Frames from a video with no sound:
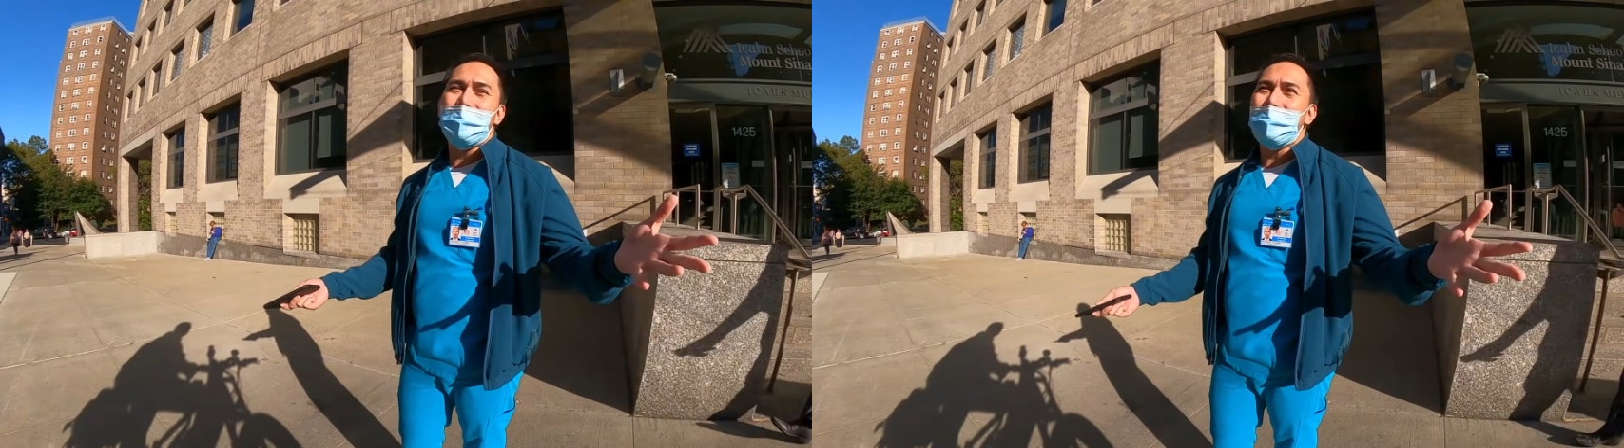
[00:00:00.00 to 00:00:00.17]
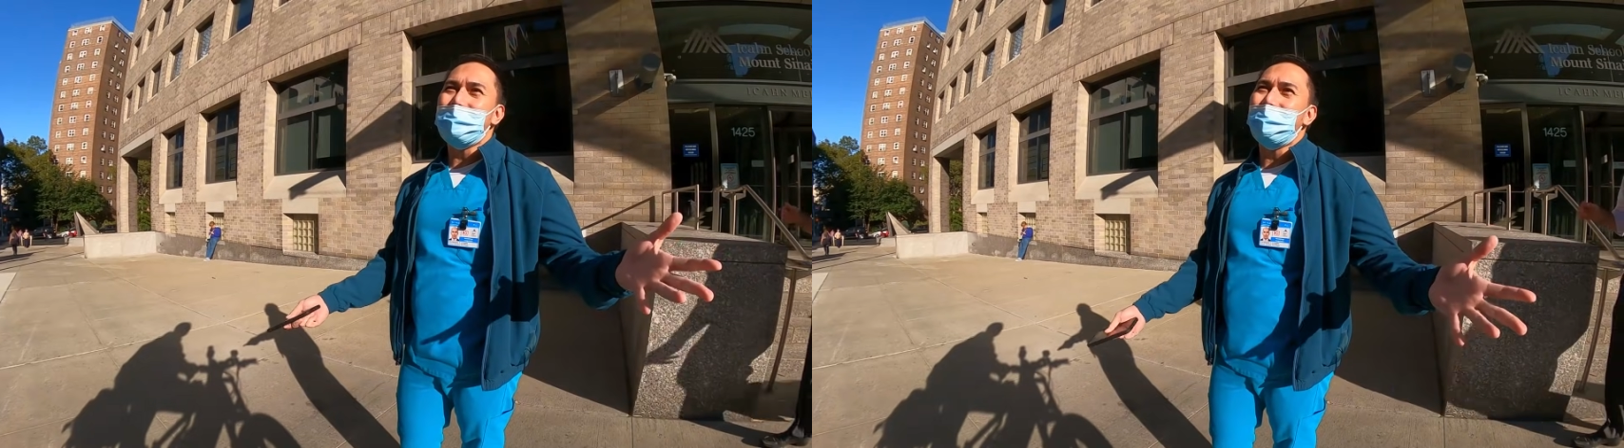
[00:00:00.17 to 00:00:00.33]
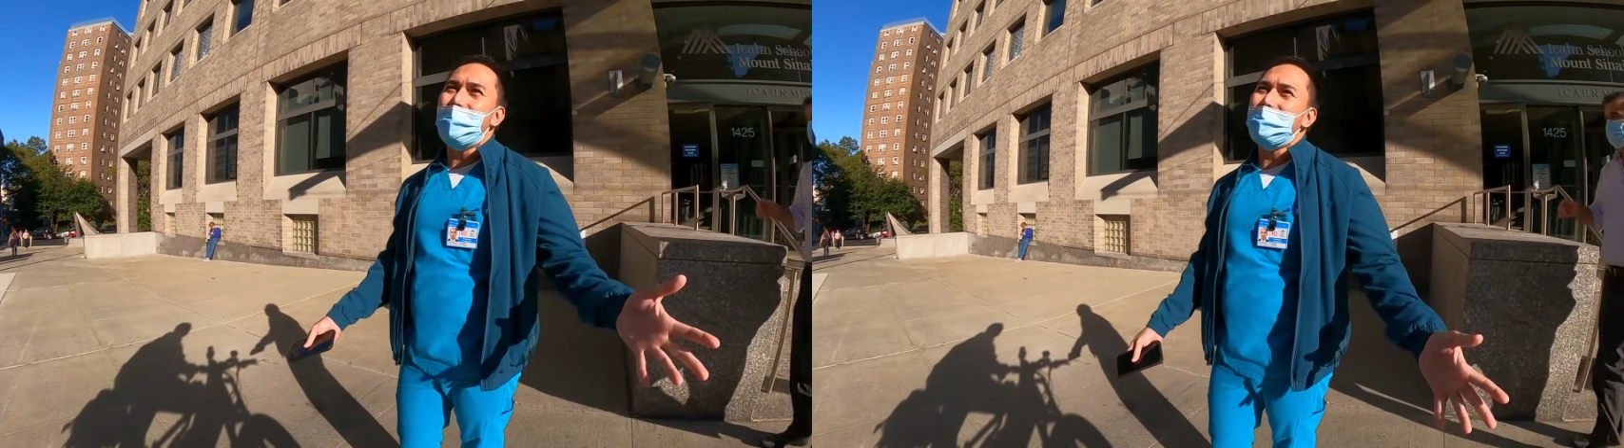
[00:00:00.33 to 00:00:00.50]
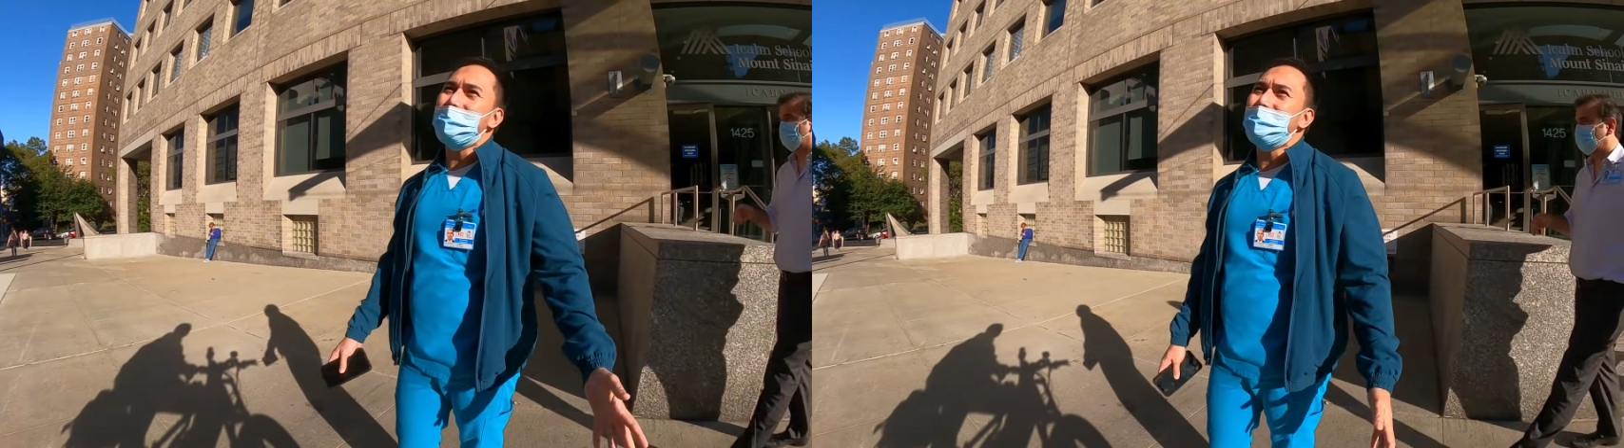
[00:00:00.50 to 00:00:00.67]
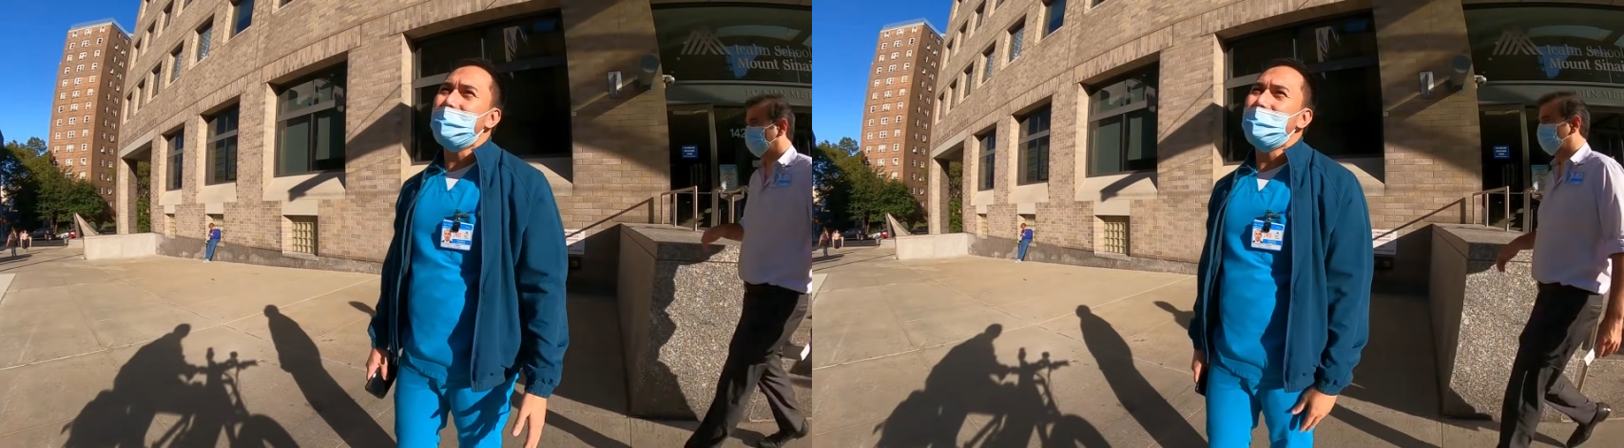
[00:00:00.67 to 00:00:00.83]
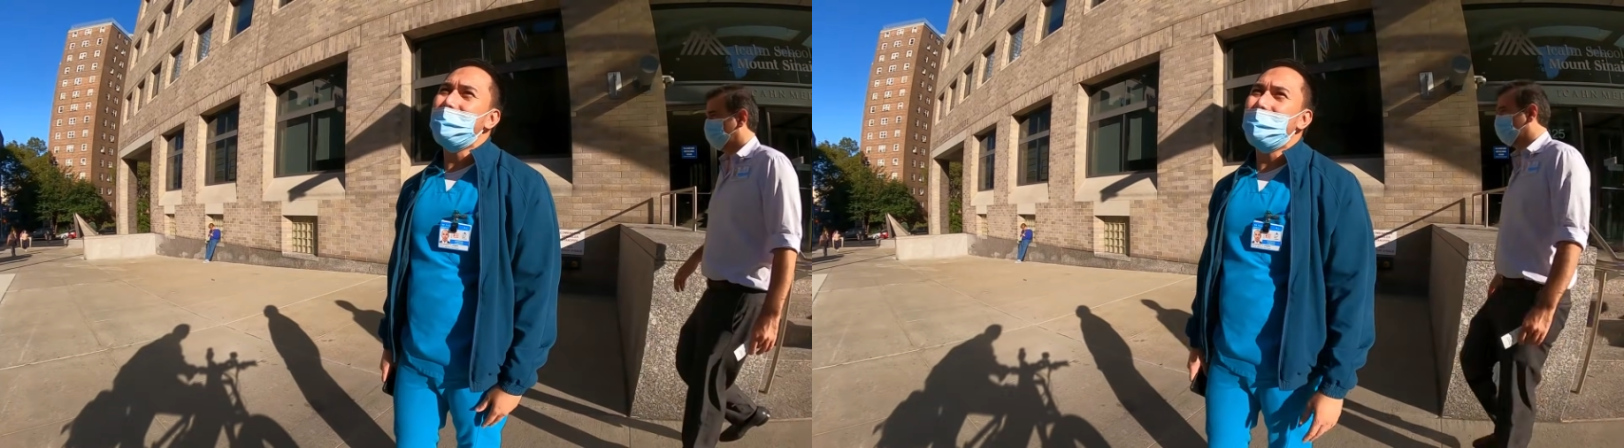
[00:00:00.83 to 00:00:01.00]
gets
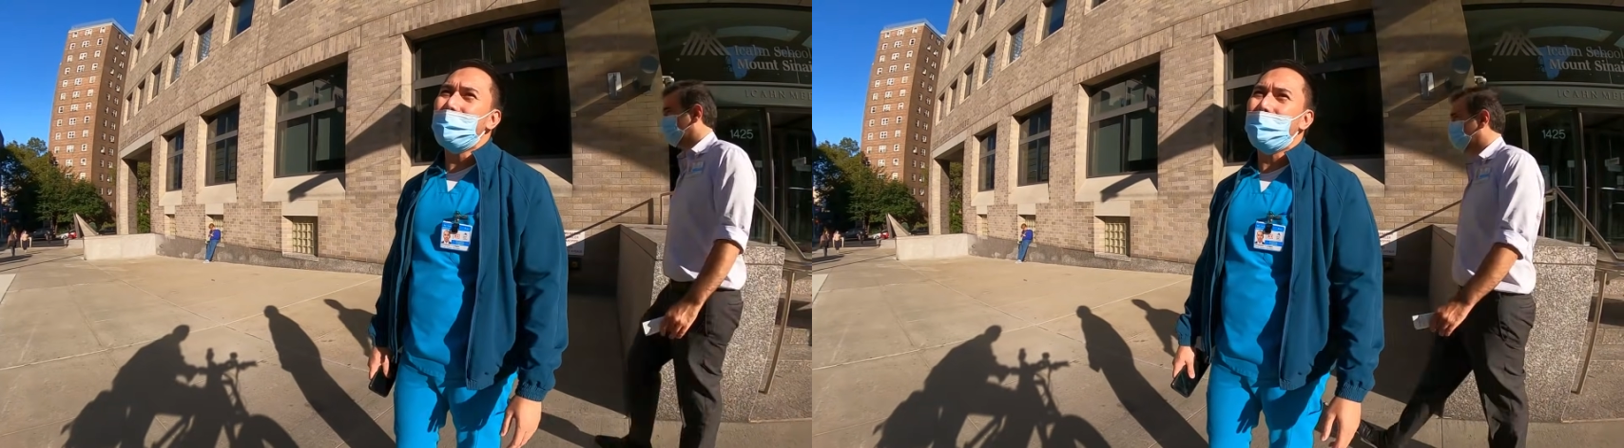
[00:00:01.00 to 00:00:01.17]
vaccinated